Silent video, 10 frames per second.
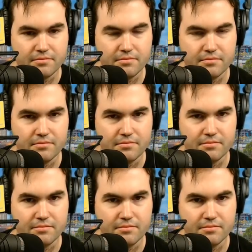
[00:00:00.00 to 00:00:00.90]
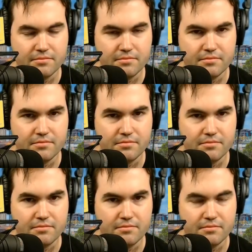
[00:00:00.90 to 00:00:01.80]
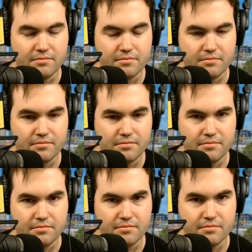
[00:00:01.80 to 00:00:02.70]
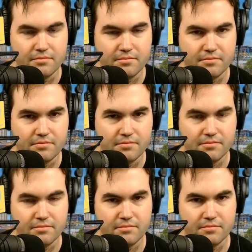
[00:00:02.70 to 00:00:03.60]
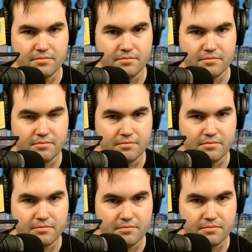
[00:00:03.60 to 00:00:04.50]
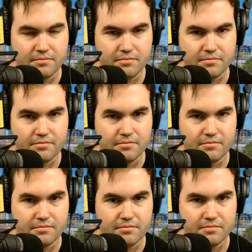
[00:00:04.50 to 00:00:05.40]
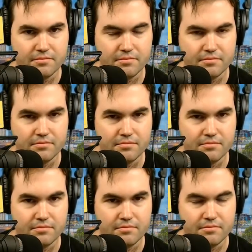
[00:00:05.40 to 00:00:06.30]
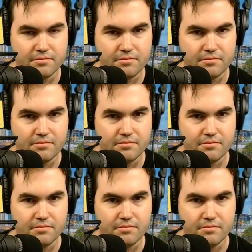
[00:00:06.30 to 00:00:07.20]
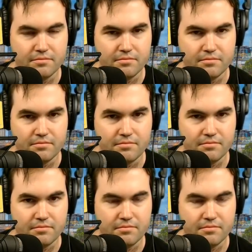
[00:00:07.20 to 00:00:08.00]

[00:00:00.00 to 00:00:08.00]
This person isn't speaking.